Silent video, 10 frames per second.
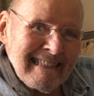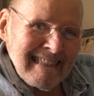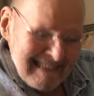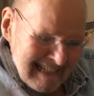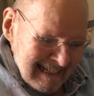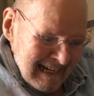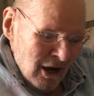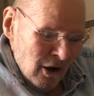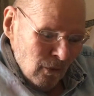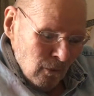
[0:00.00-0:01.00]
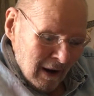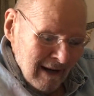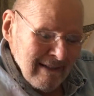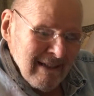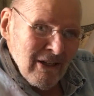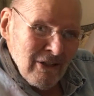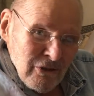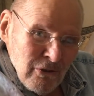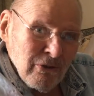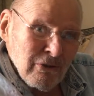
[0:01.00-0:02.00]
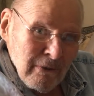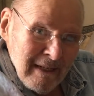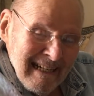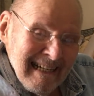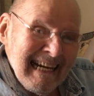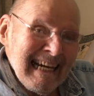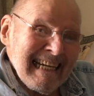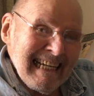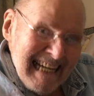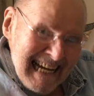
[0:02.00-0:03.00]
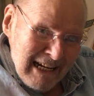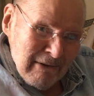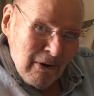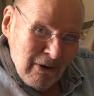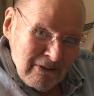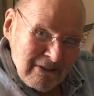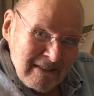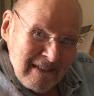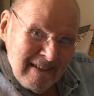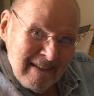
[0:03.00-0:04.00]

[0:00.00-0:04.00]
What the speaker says: He said, 1, 2, 3 equals